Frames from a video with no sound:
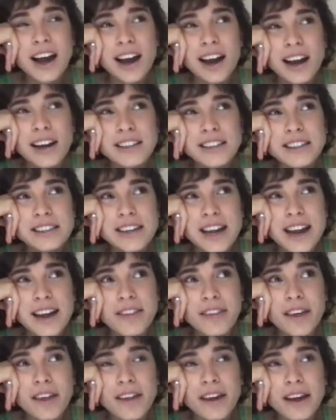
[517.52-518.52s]

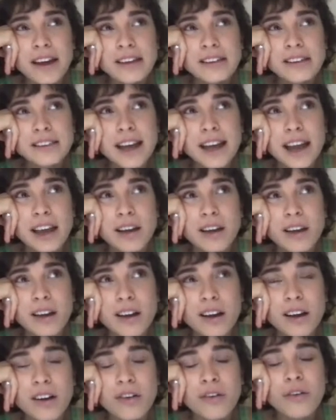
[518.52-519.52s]
understand that
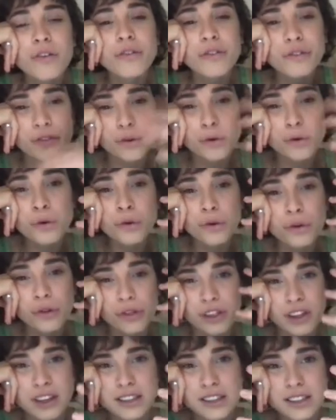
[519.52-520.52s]
for
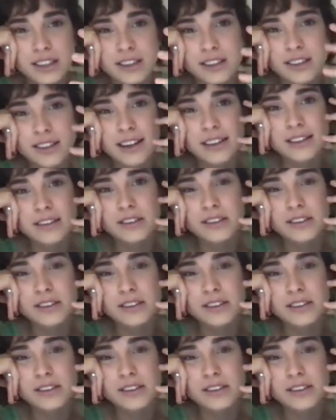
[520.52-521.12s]
theatre, there's